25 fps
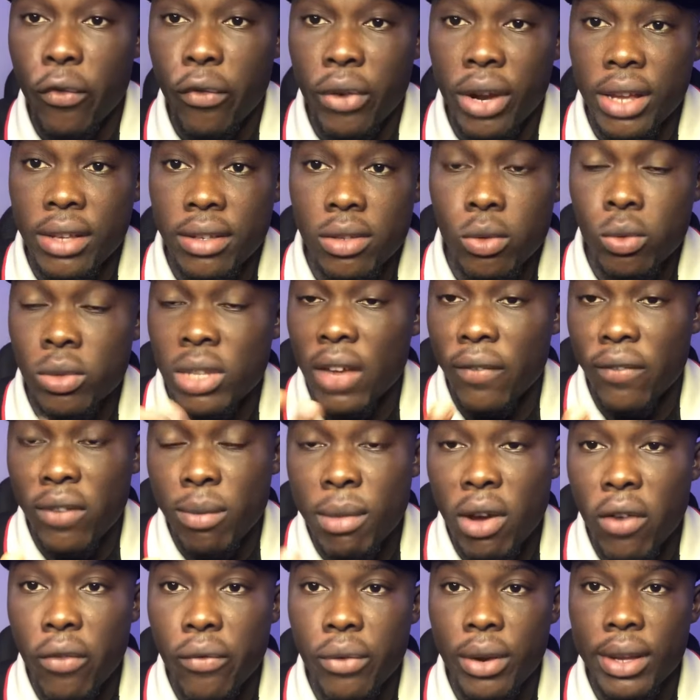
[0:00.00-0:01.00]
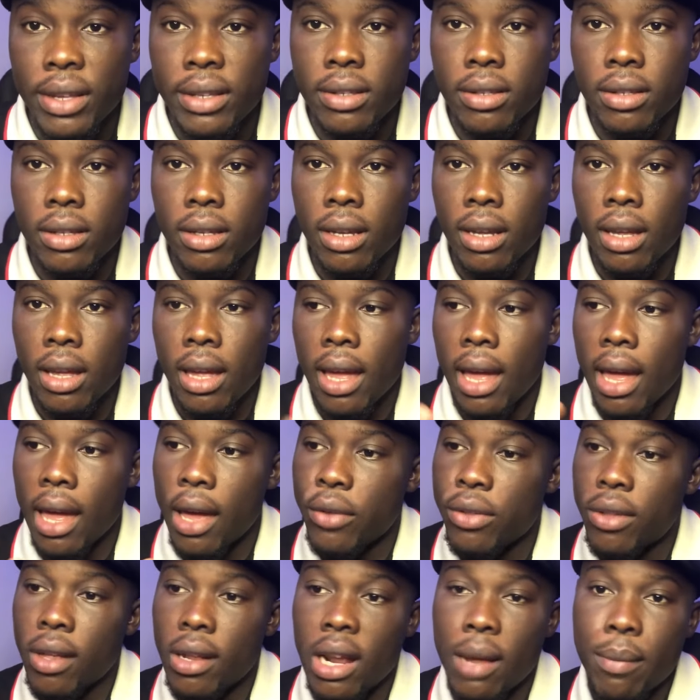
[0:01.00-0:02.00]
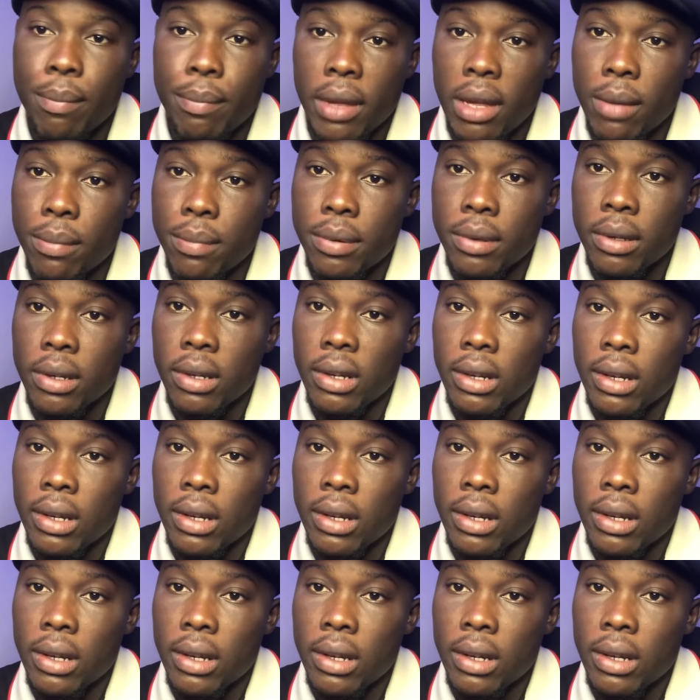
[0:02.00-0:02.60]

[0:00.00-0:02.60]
friends, and you tell her, babe,